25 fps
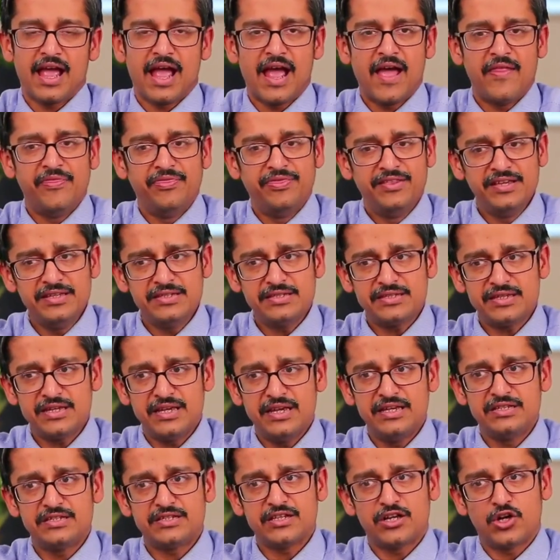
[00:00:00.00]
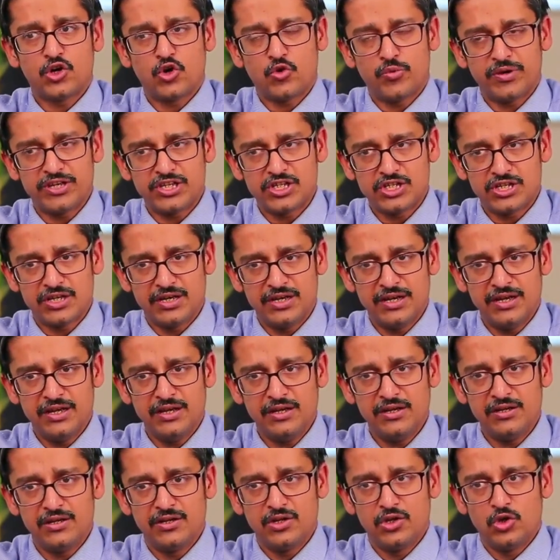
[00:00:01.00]
And this is a
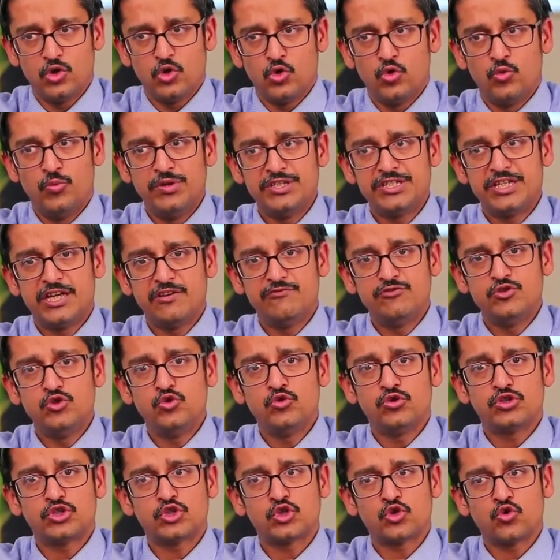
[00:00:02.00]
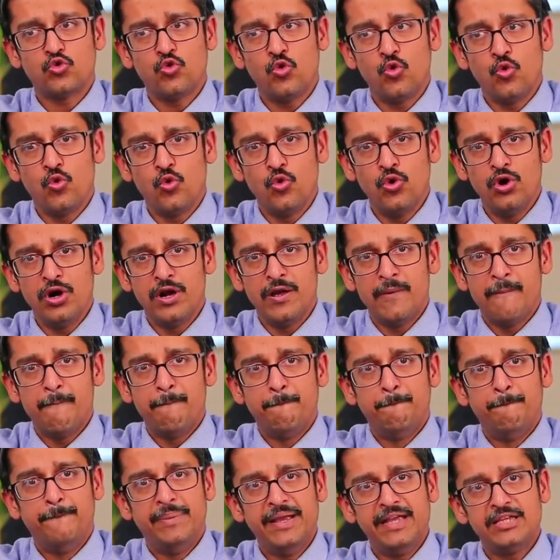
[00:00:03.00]
questionnaire which gives you a score
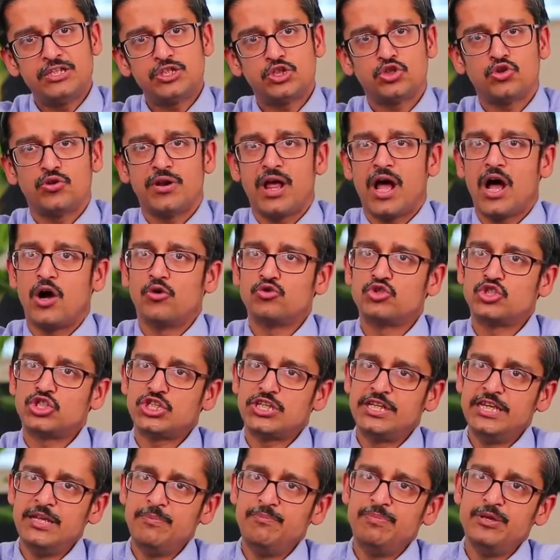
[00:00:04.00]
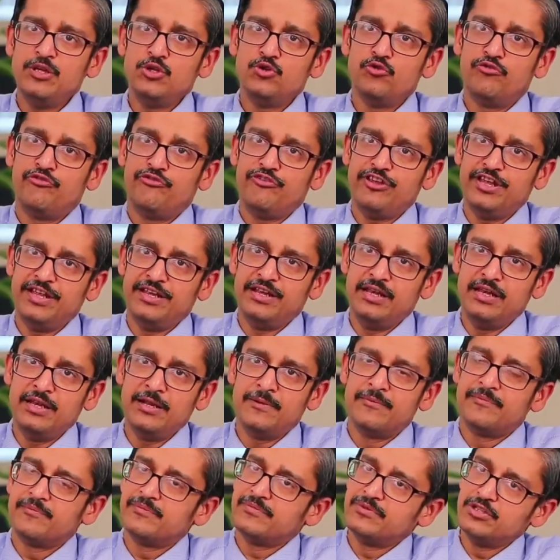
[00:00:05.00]
based on how sleepy you feel
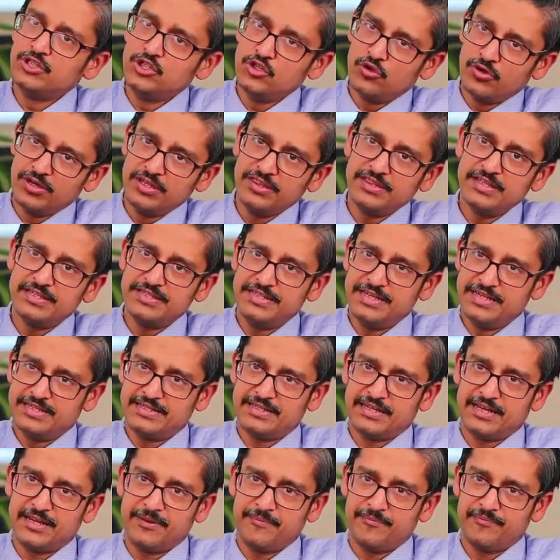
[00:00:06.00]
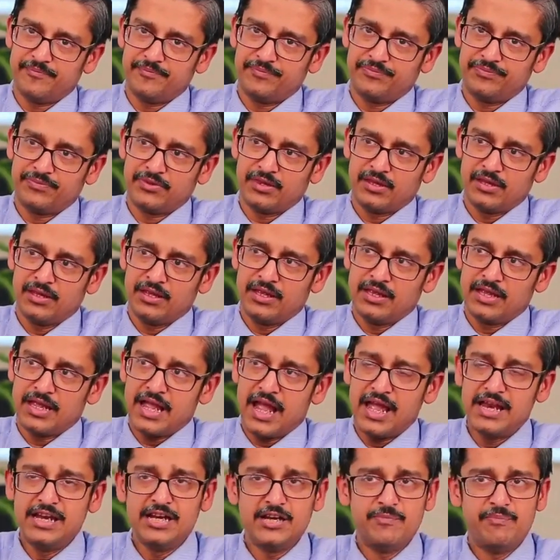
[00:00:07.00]
during the daytime.
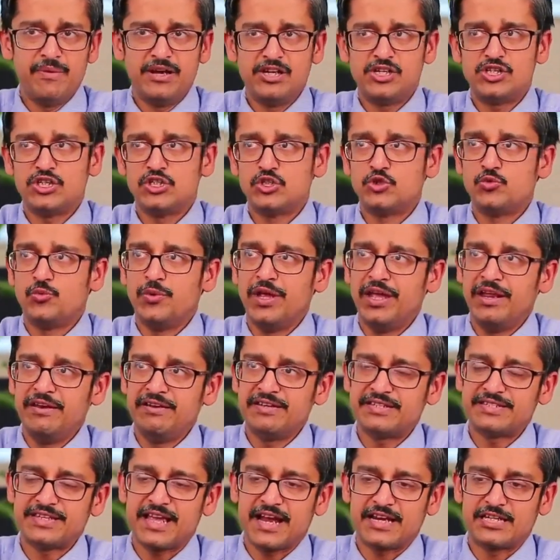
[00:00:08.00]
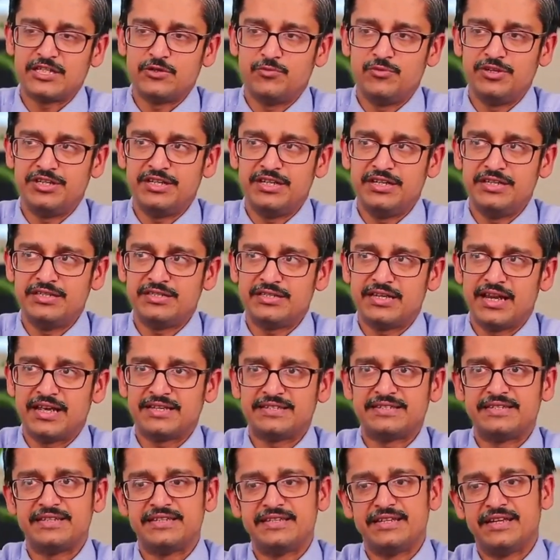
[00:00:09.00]
And it mentions various activities like
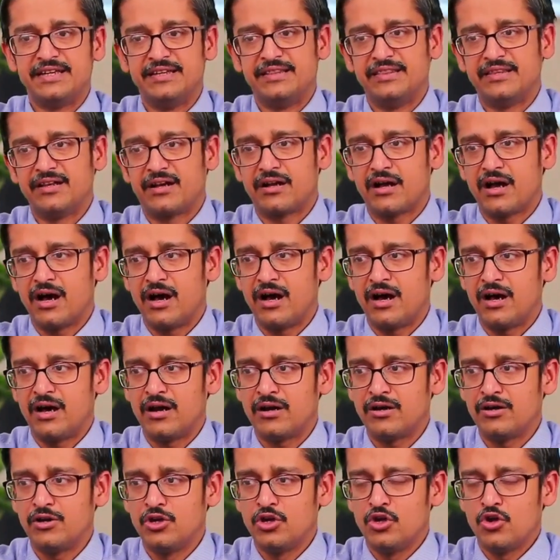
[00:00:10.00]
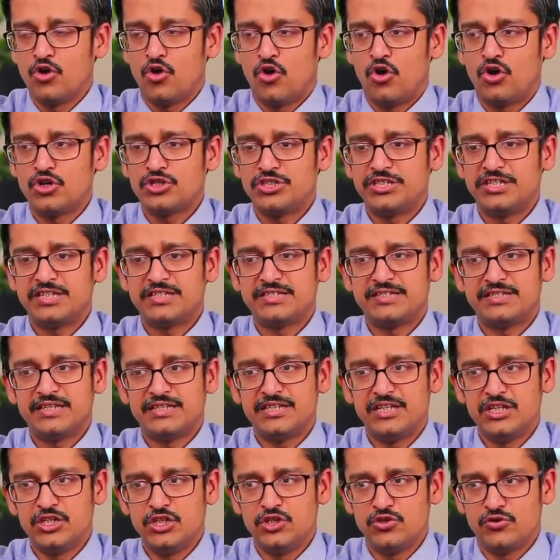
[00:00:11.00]
sitting in the car or just
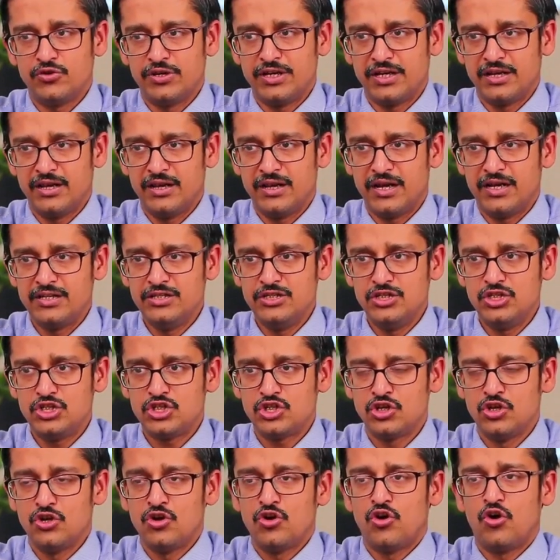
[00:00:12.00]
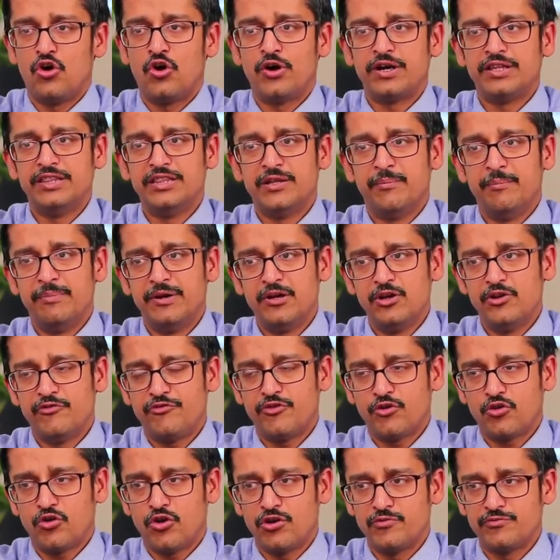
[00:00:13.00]
sitting during lunch or in the middle of
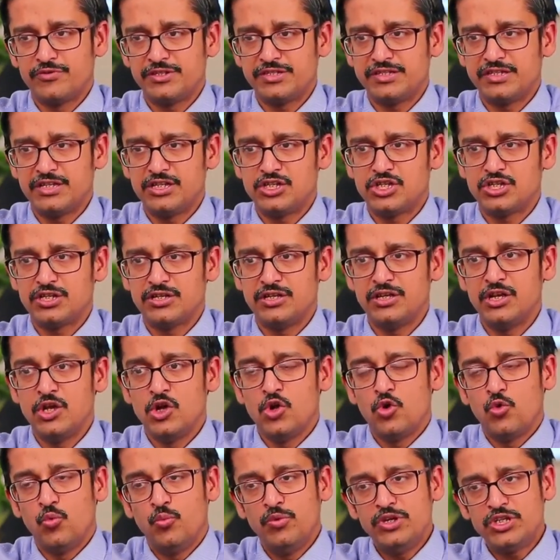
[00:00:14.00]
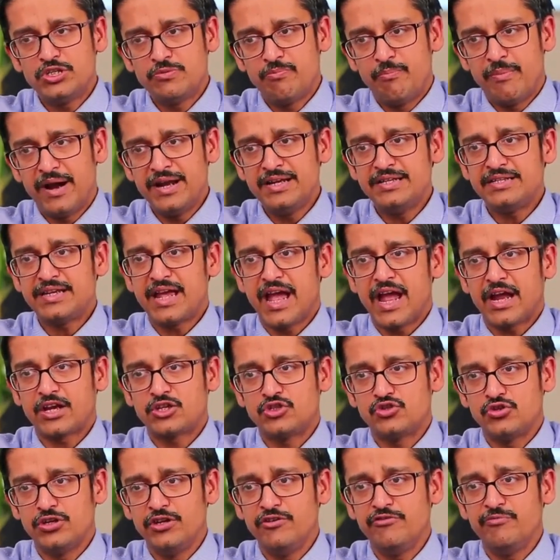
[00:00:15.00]
a conversation, which might
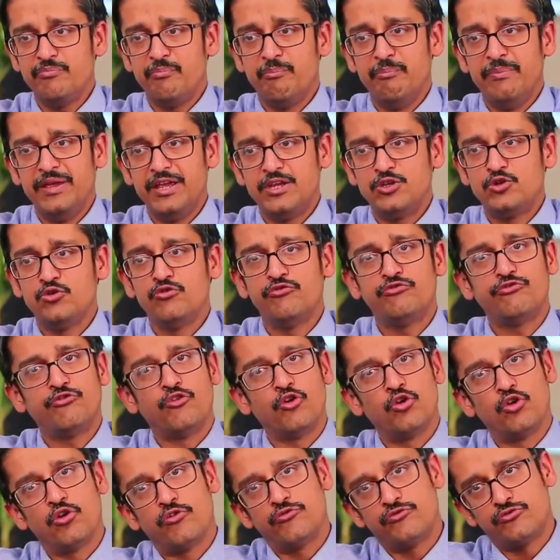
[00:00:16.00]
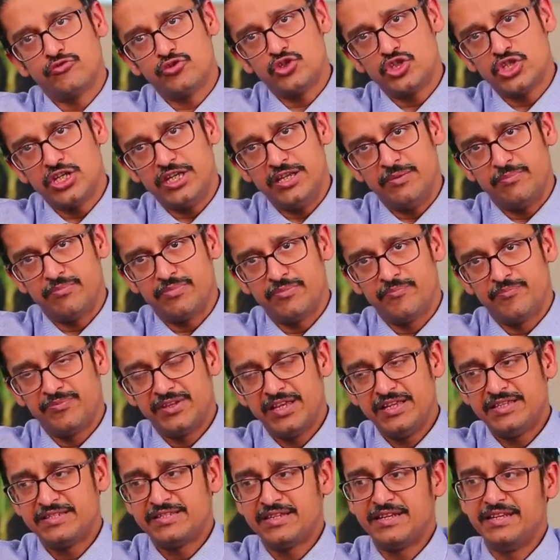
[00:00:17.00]
actually make you fall off to sleep.
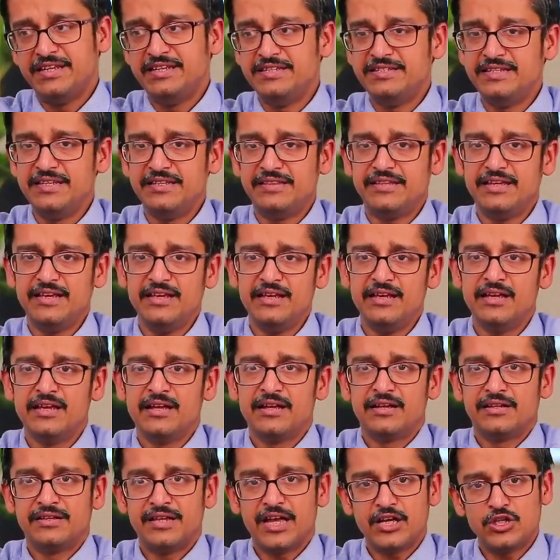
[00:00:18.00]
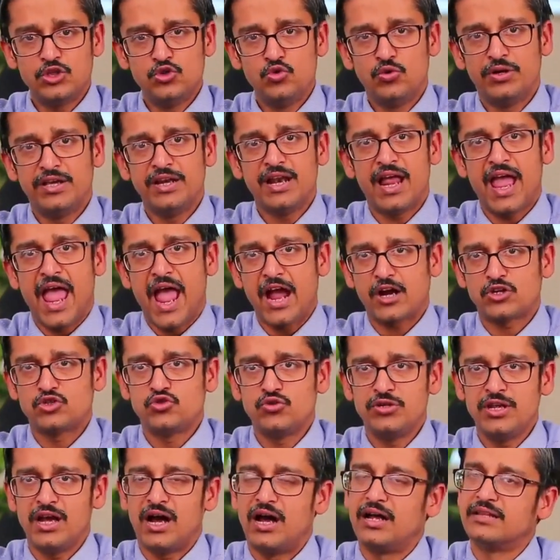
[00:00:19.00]
It's an easy thing that you can
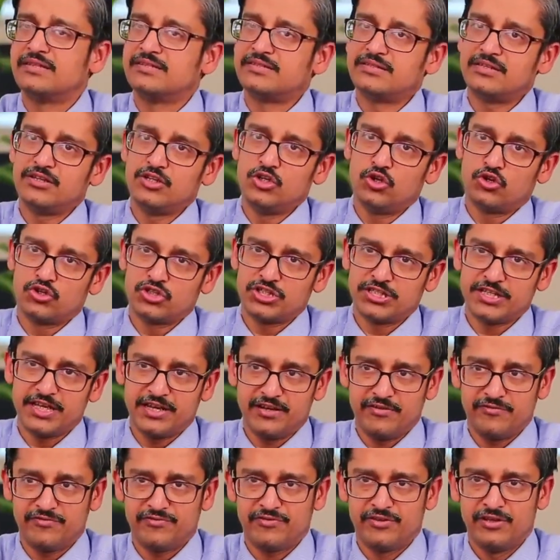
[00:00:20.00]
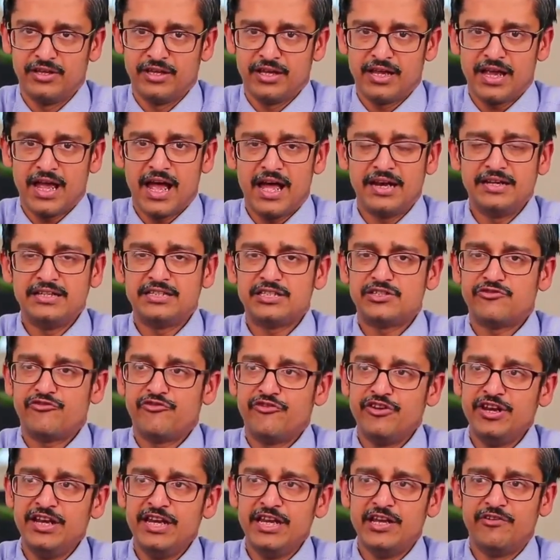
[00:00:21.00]
actually answer yourself, and it's
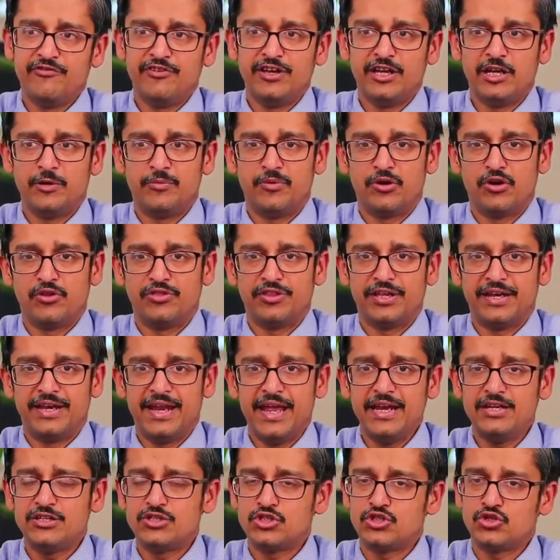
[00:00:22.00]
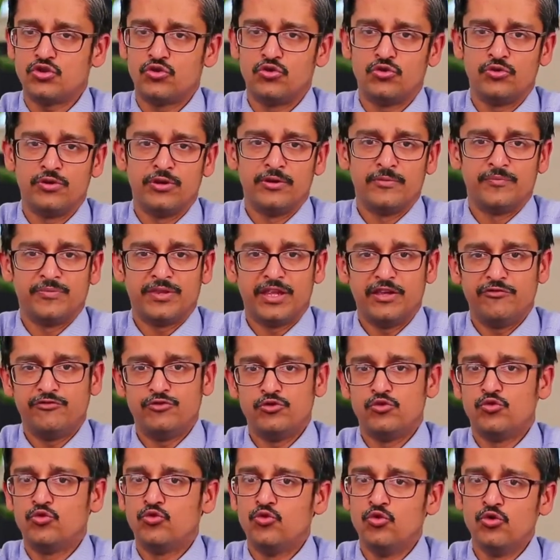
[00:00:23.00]
freely available on the net. So if
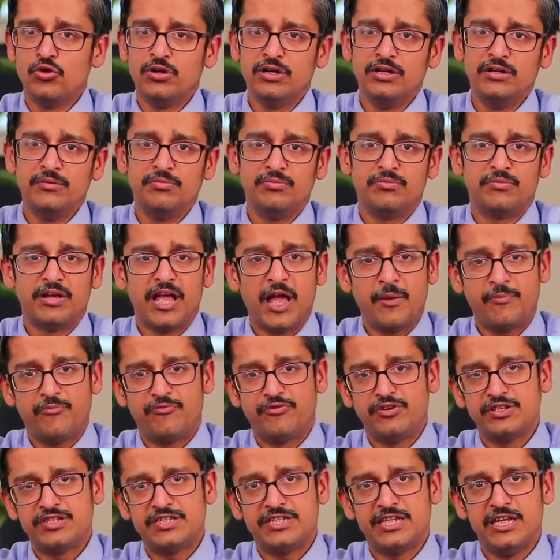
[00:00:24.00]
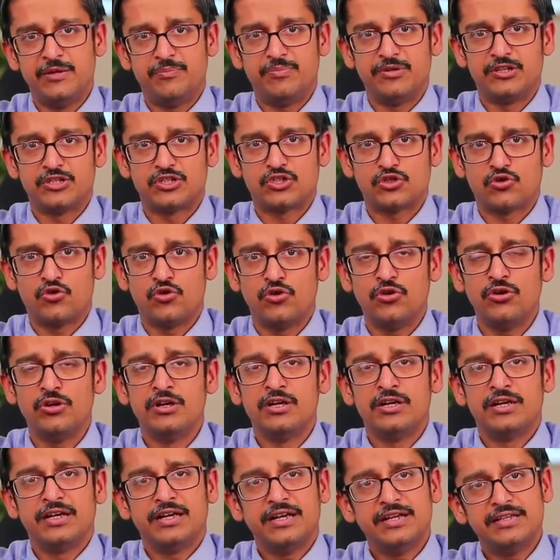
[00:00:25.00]
you Google Epworth Sleepiness
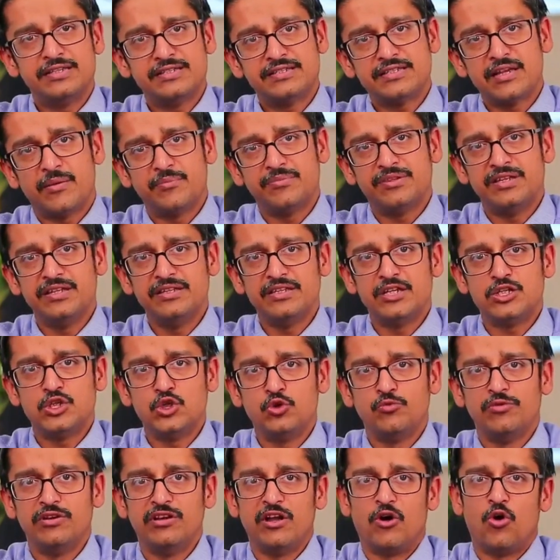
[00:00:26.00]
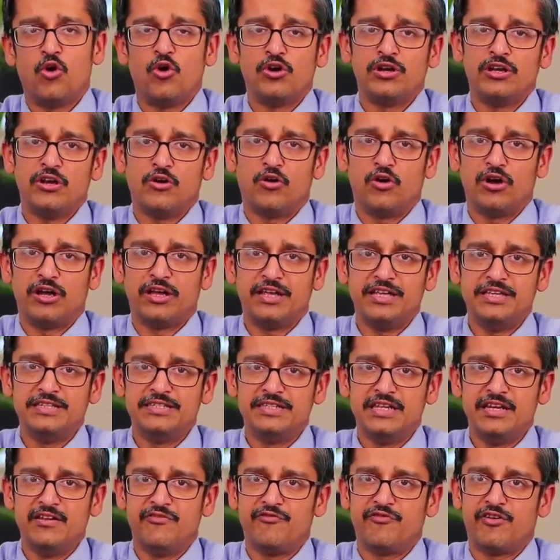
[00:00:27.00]
Score, it's something that you will
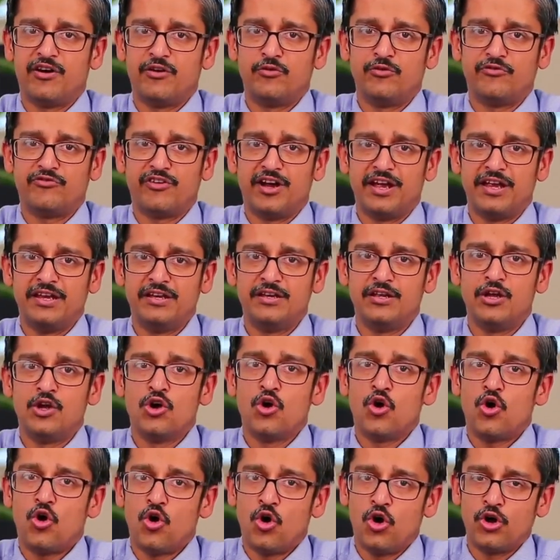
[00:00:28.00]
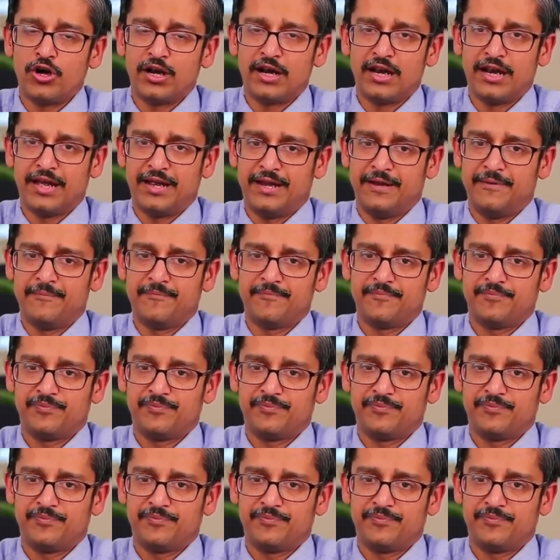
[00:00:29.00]
easily find online.